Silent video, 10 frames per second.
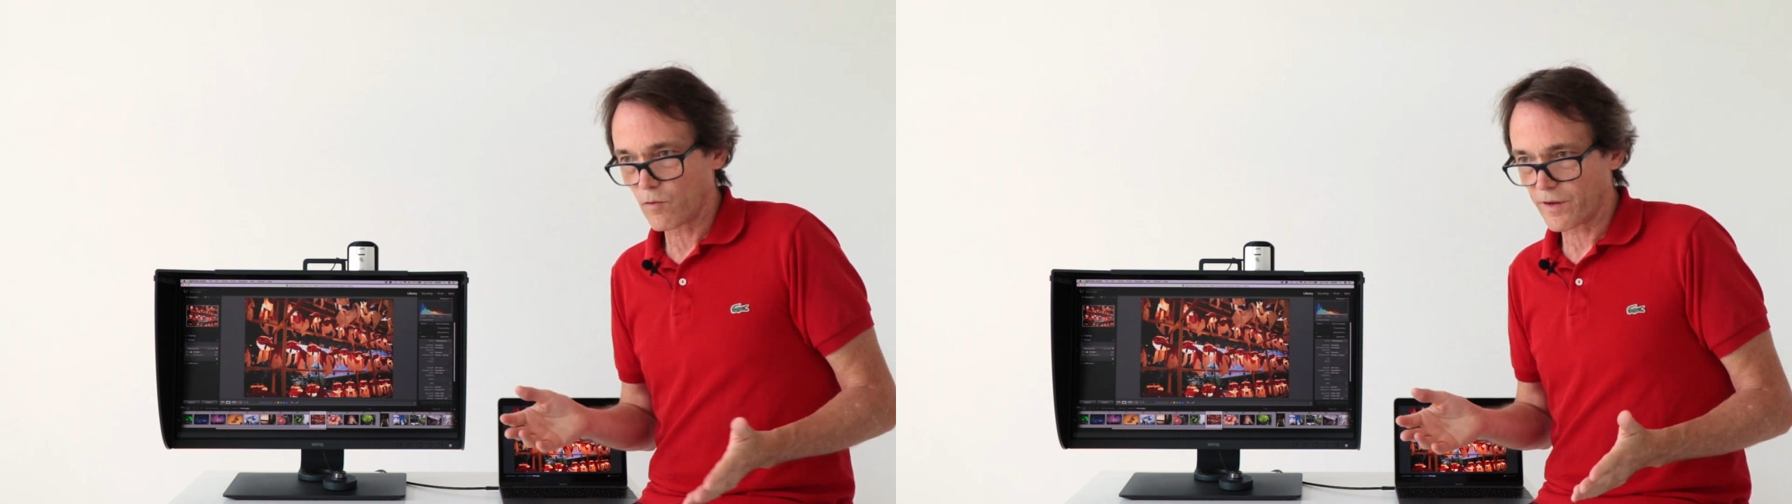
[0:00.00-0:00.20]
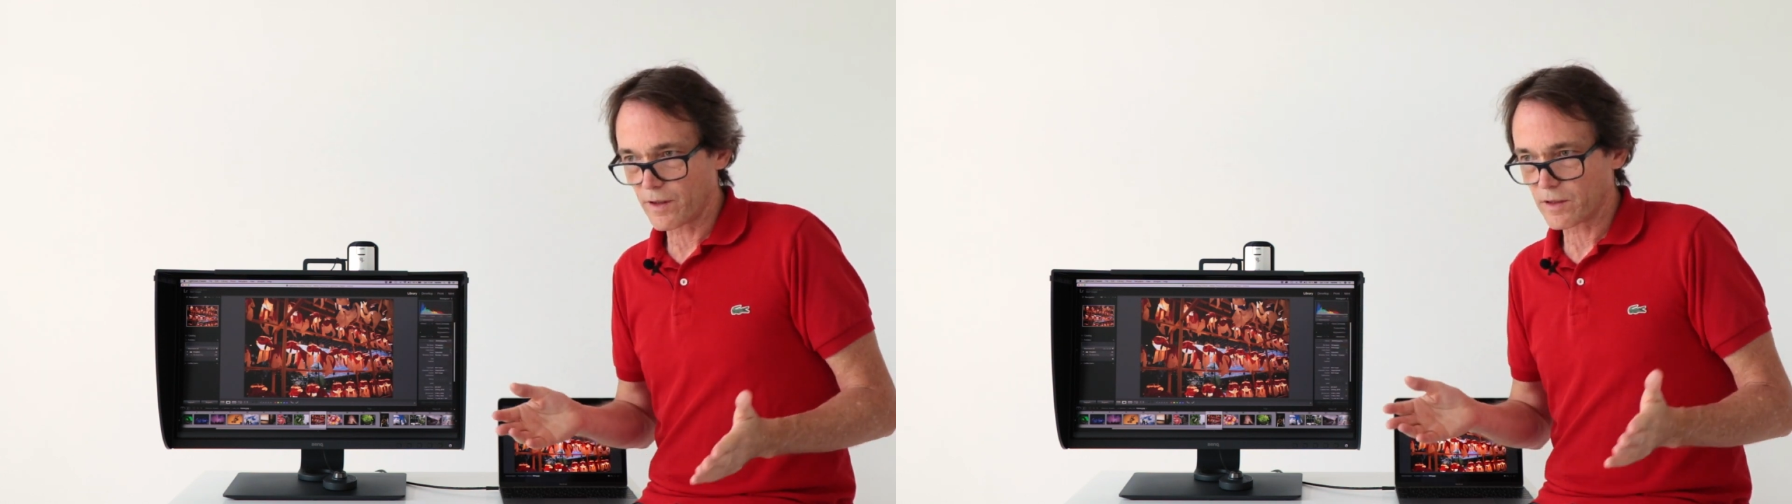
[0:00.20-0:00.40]

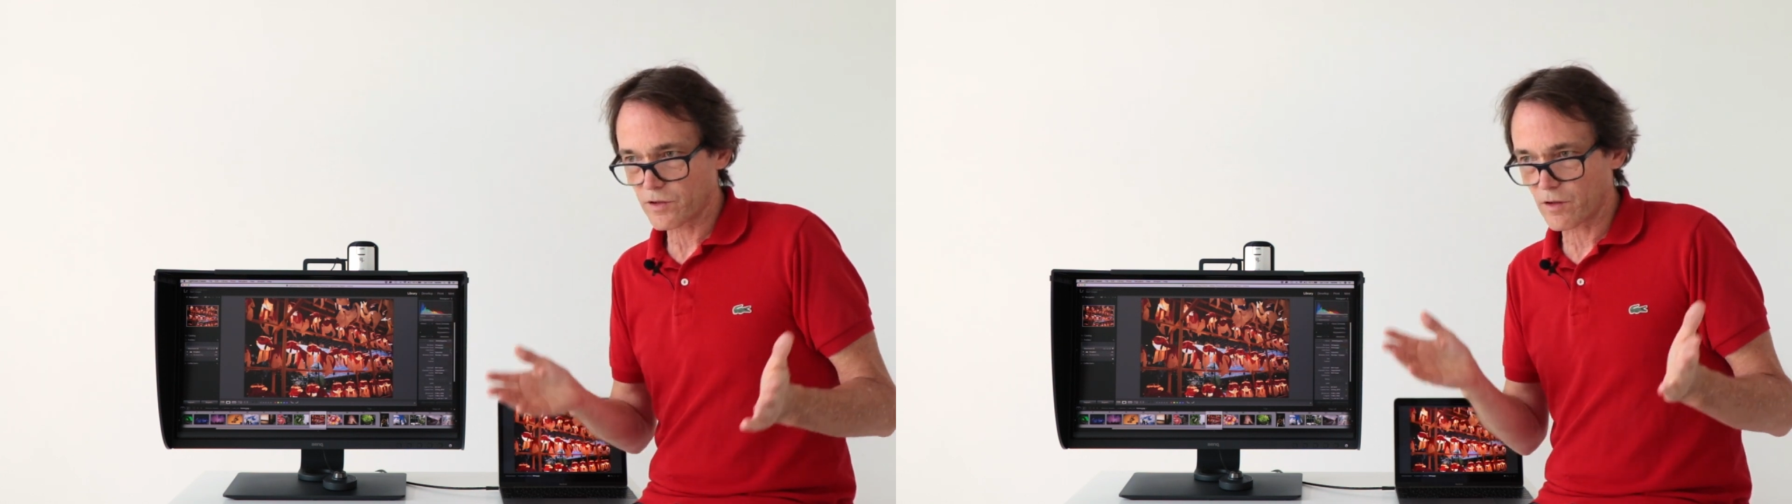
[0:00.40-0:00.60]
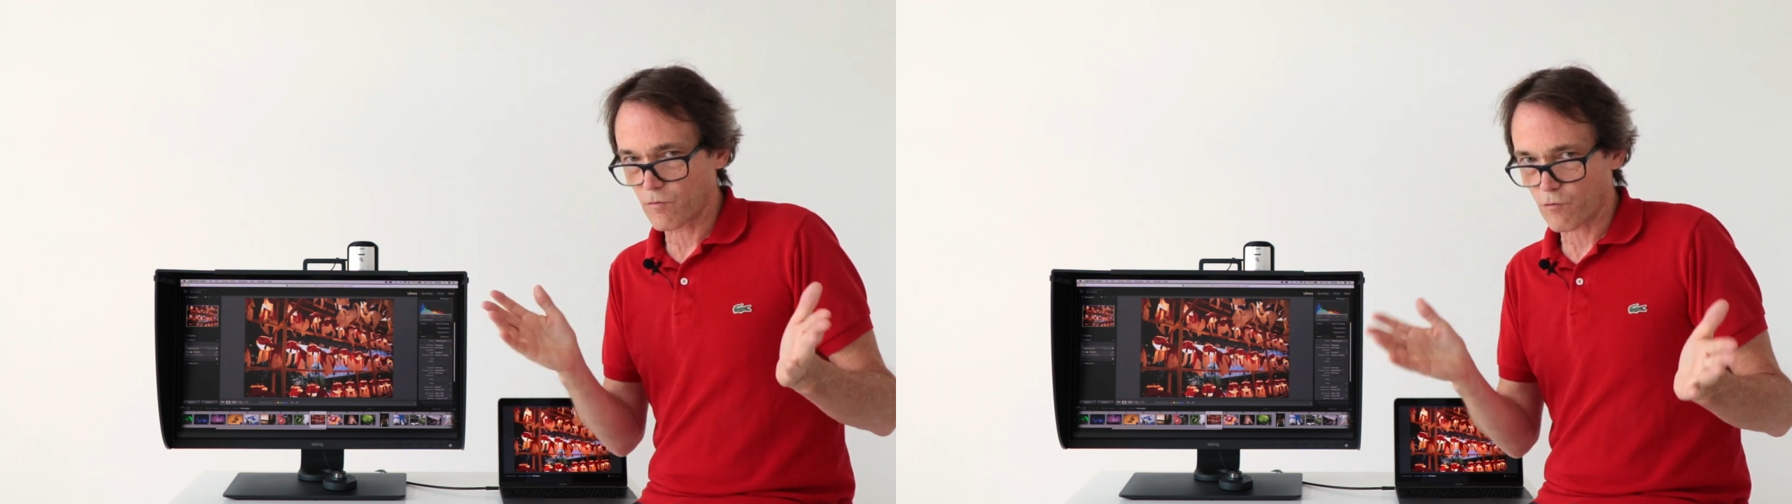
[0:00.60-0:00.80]
within a
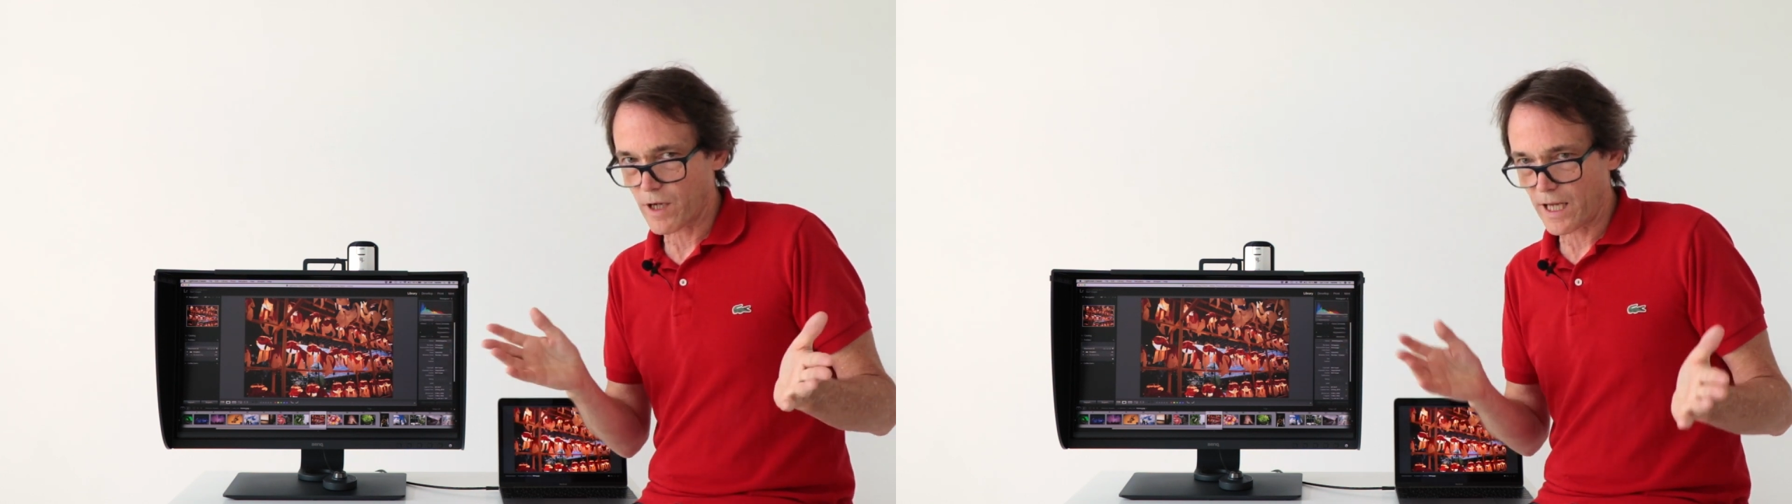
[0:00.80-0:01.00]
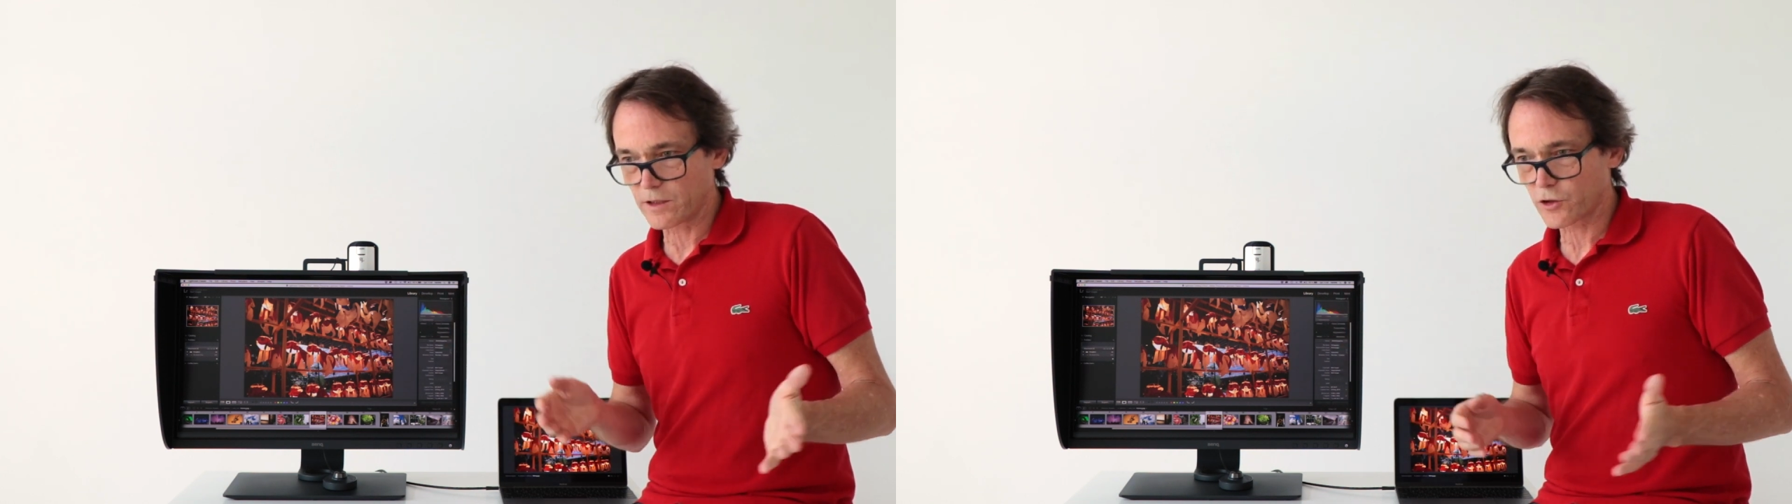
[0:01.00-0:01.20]
certain
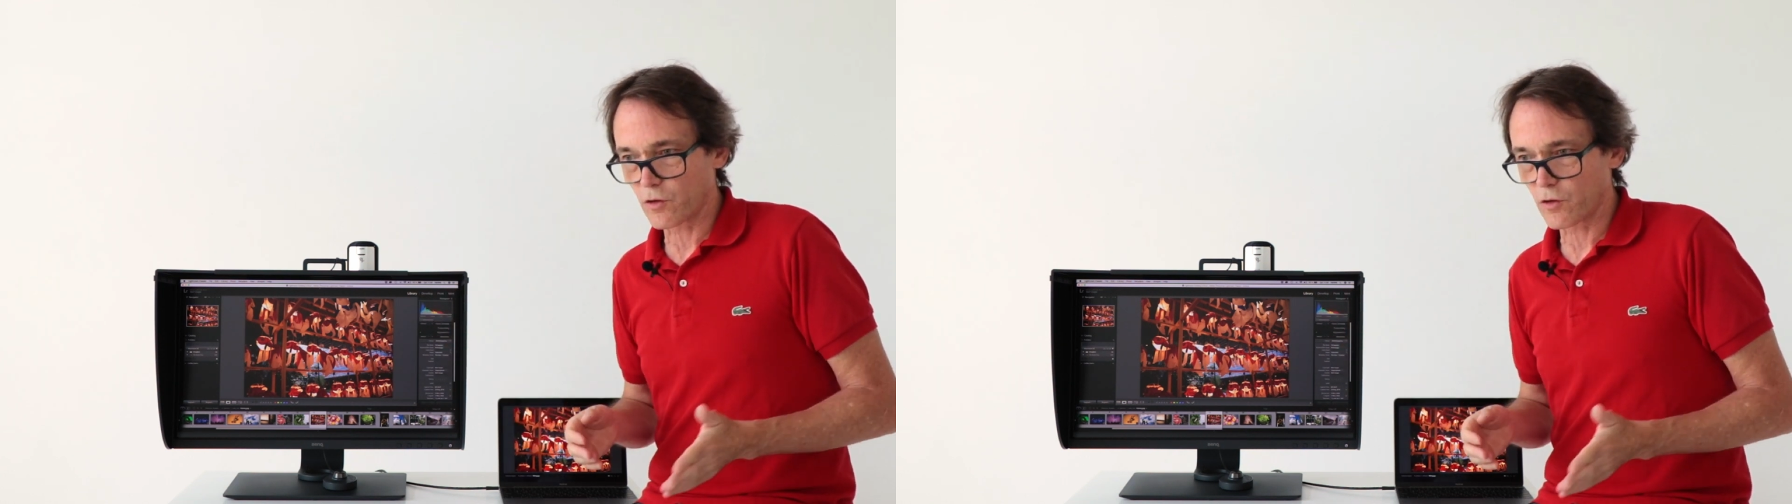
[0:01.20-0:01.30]
range,